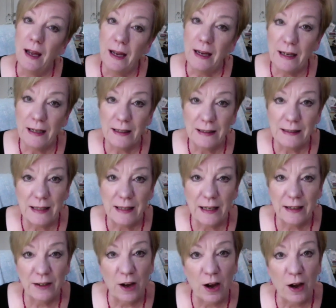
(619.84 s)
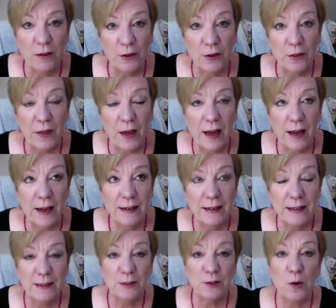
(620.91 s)
is a novel that
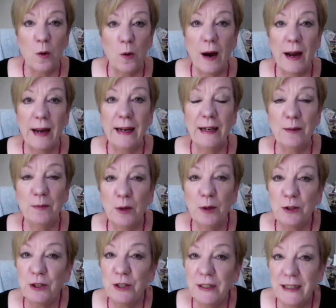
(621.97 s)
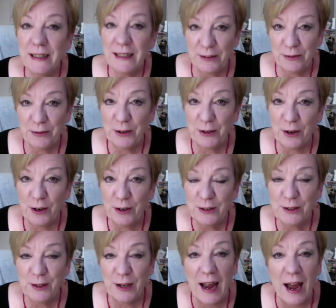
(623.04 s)
is quite emotionally
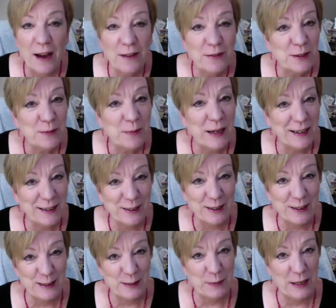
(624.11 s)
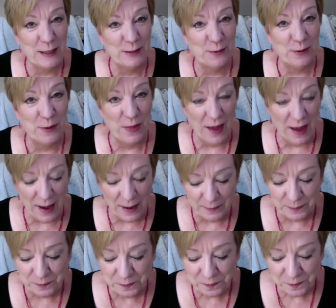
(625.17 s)
difficult. So I have to be in a good space for that.
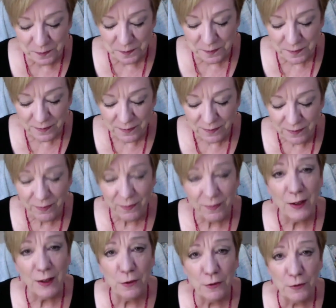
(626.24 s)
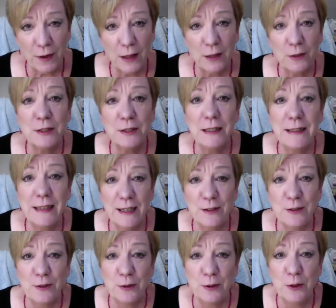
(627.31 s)
It follows a
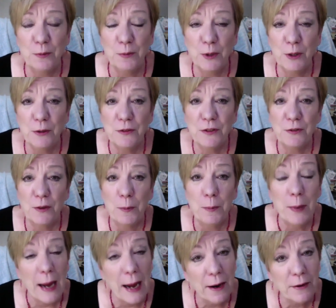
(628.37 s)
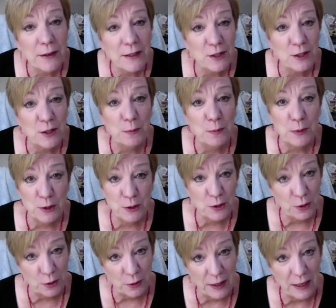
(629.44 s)
dancer who moves from Paris to
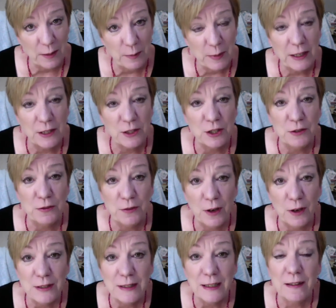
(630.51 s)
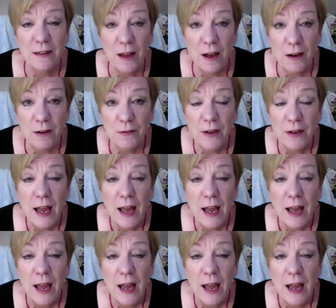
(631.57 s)
Missouri because she falls in love.